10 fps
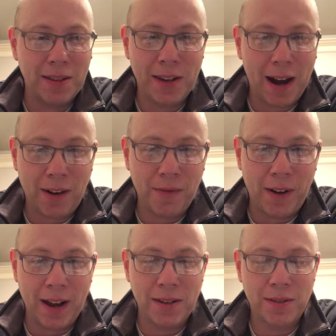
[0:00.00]

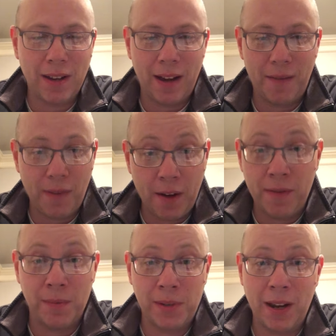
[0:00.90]
sacrifice of, of
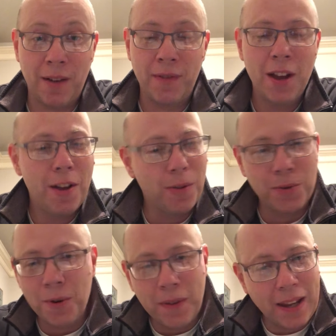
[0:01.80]
himself, there's
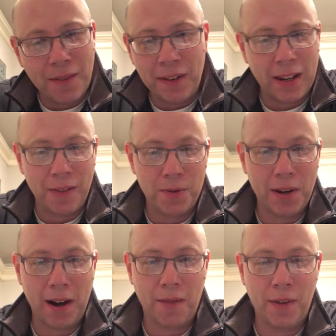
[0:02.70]
no need of any other
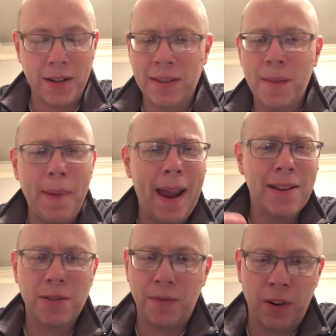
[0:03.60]
sacrifice. And the
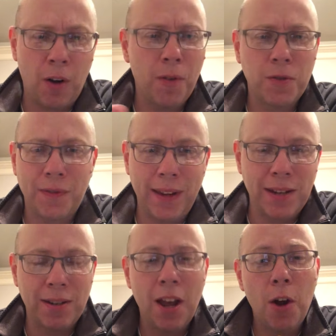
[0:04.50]
Passover and all those
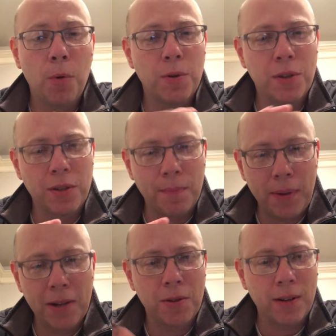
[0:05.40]
feasts were just a
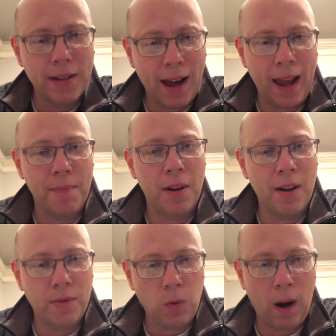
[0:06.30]
picture, a type
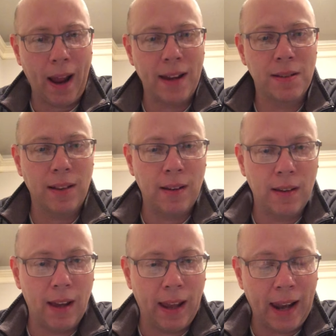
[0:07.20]
of Christ
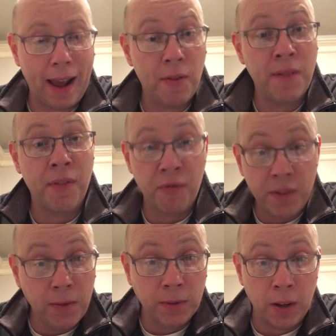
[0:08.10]
and, and how he
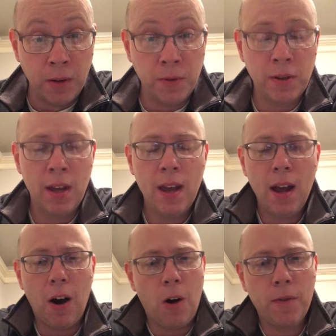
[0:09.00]
fulfilled those,
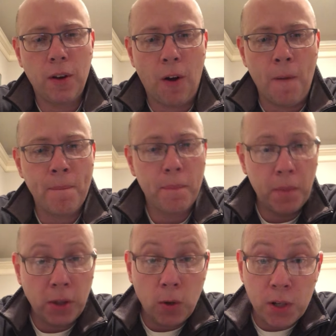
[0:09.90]
all the law.
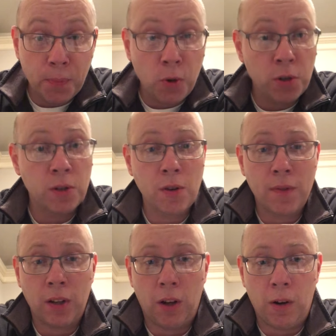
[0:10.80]
But there is portions of the
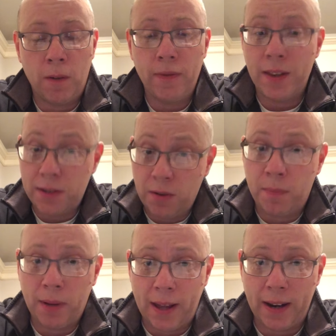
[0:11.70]
law that still
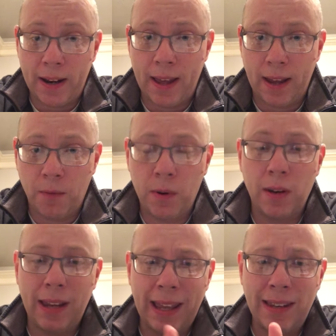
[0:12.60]
apply today. When
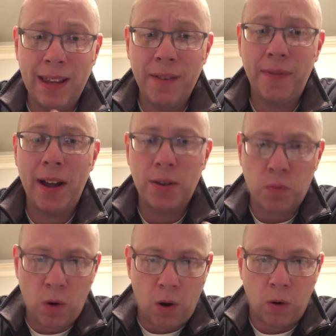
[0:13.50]
it identifies
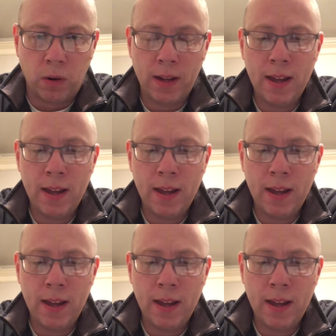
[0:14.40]
wrong